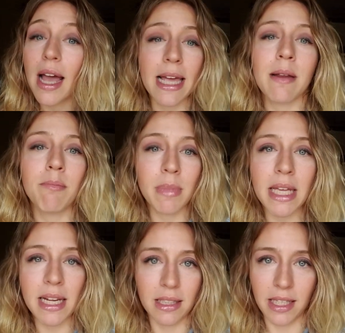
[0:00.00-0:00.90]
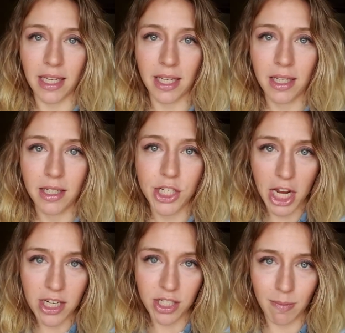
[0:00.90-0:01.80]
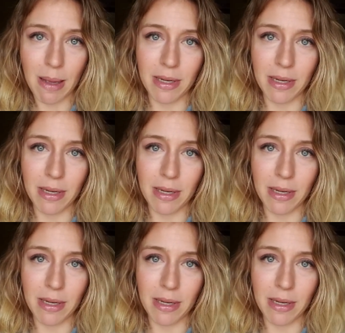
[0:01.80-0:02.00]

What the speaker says: it immediately changes my